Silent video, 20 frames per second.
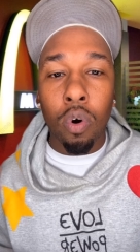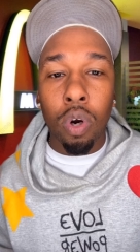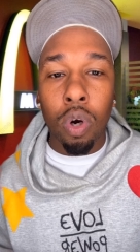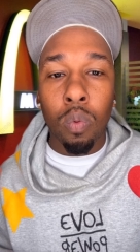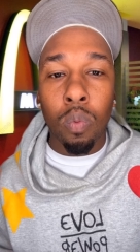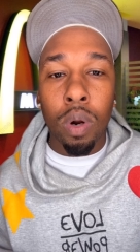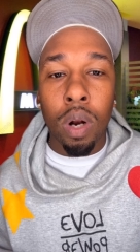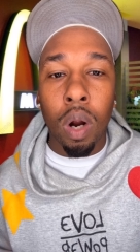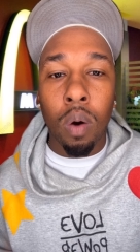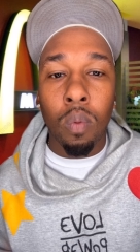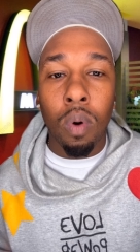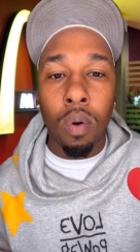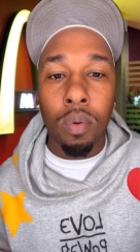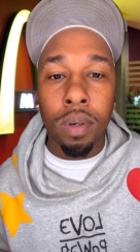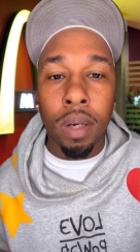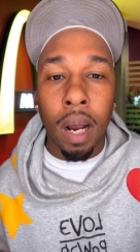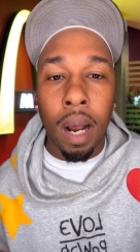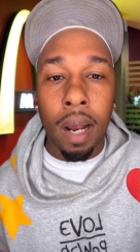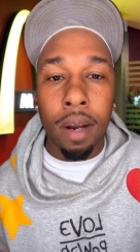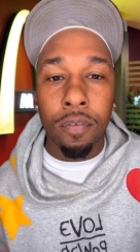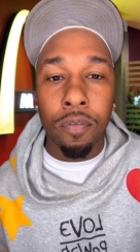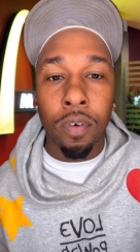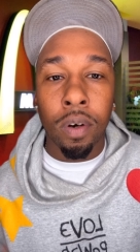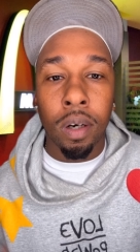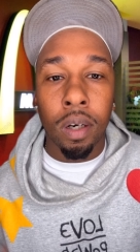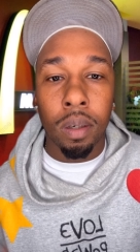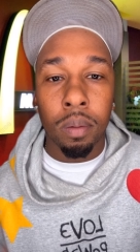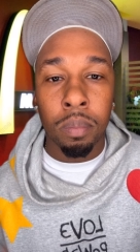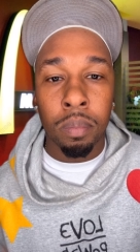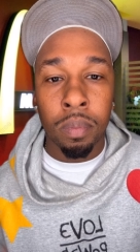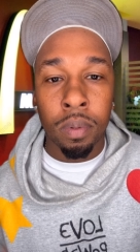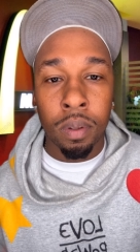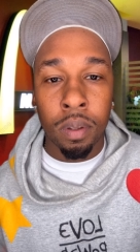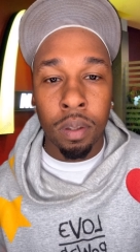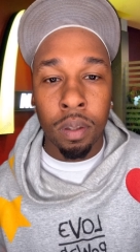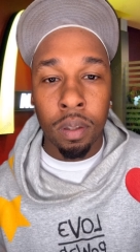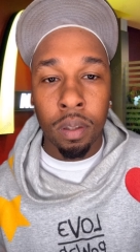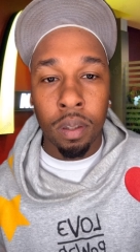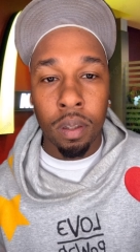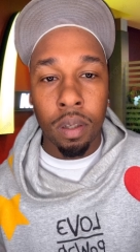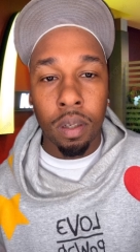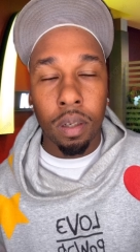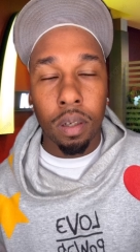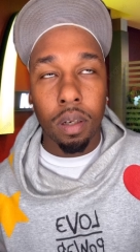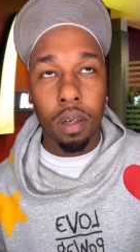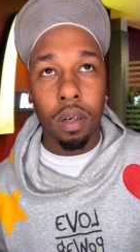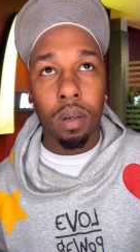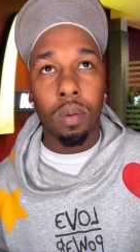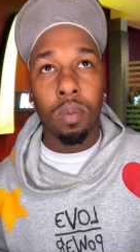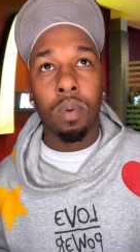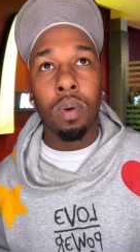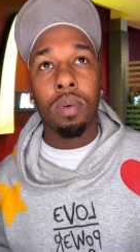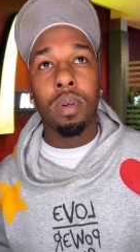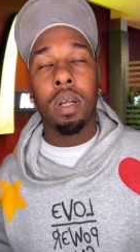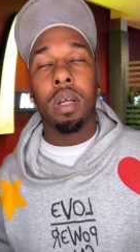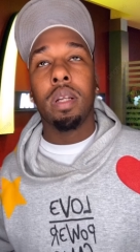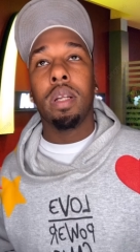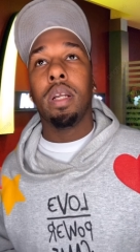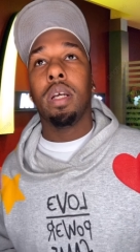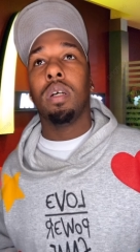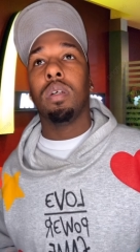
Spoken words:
ordered what I won't die from. I don't want nothing